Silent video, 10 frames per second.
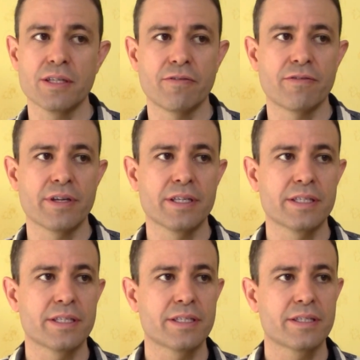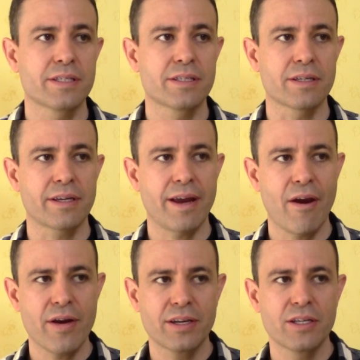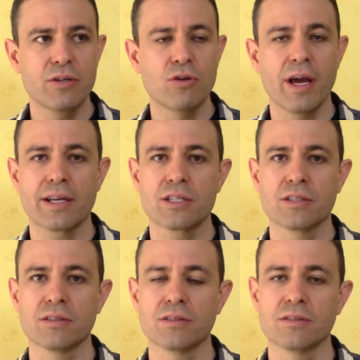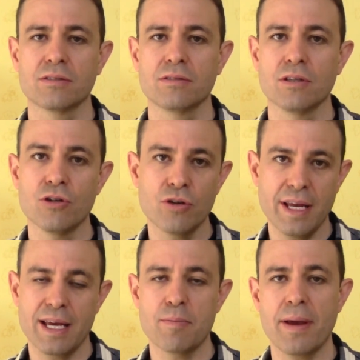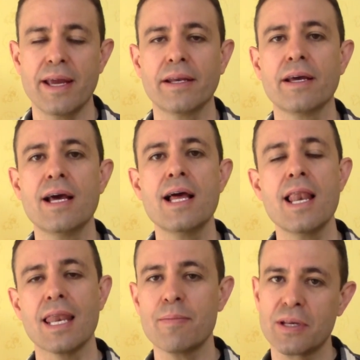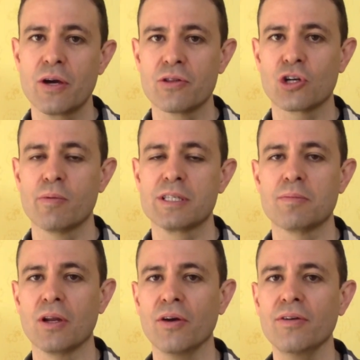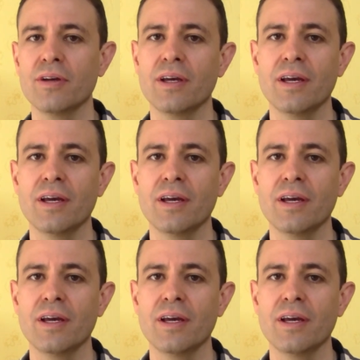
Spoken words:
if there's a character you'd like to learn how to paint, let me know in the comments below.